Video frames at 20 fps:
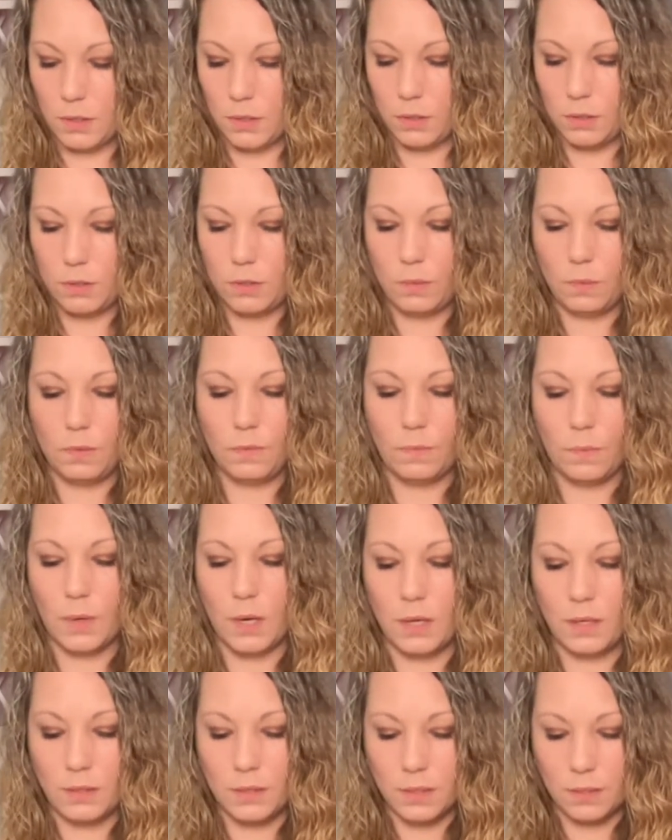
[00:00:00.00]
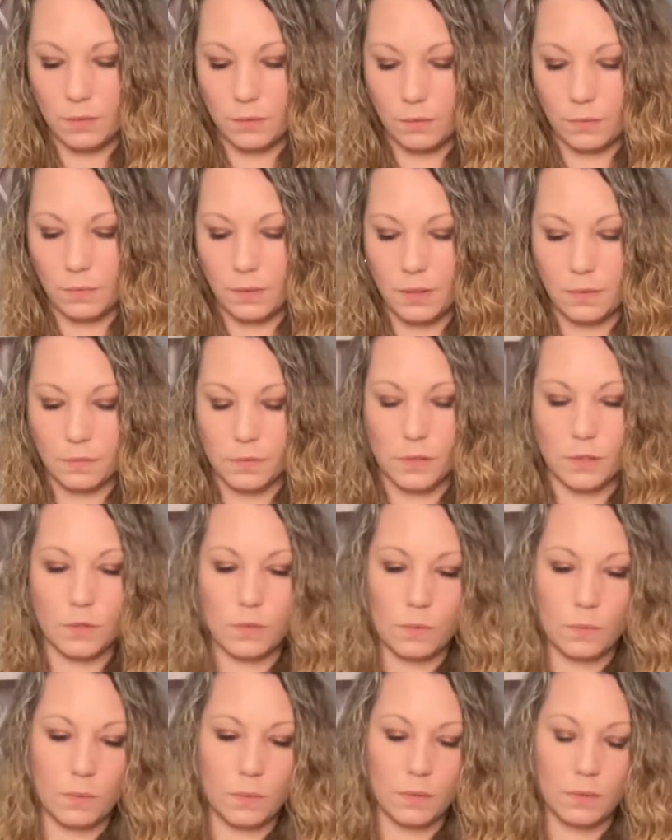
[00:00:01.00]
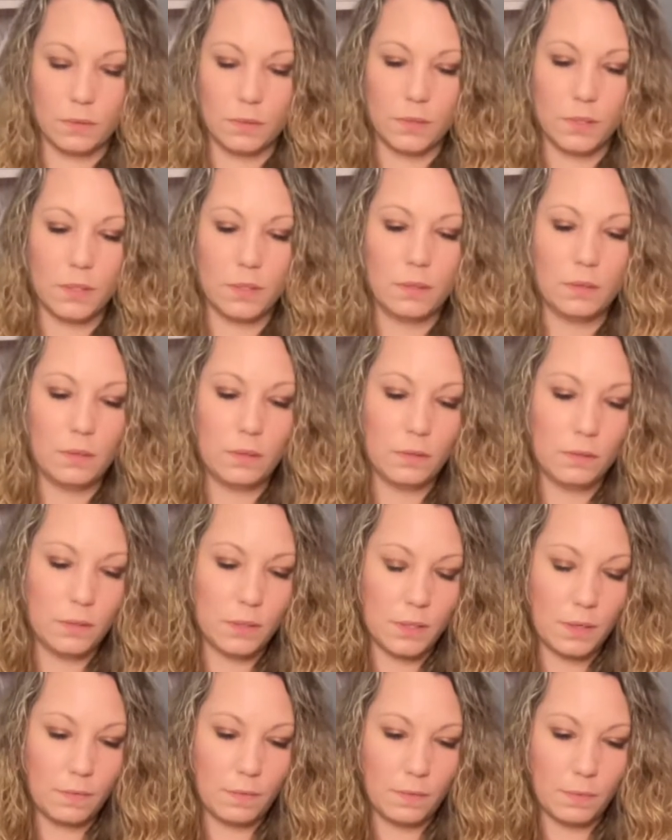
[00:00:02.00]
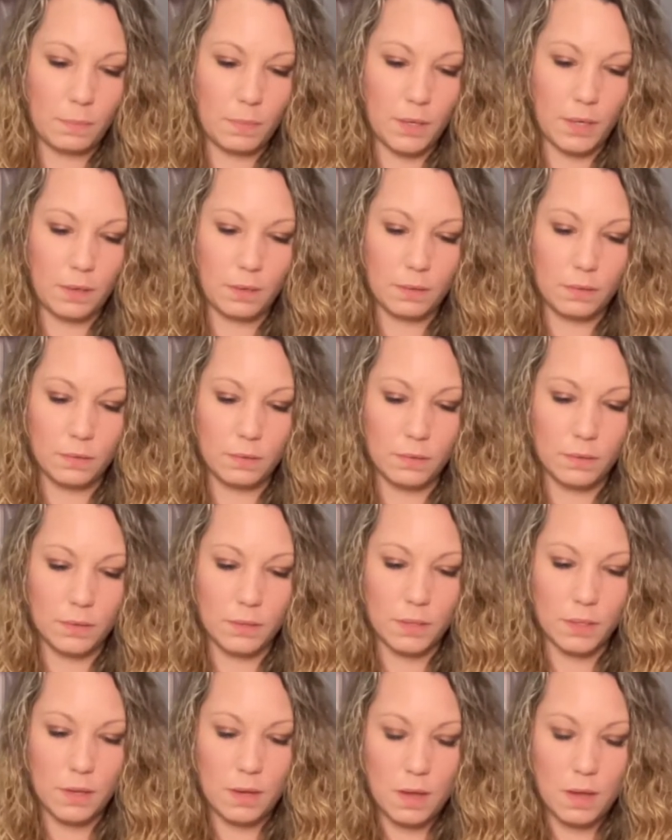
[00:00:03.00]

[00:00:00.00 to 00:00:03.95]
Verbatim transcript: Two of Wands and Three of Swords and Seven of Pentacles.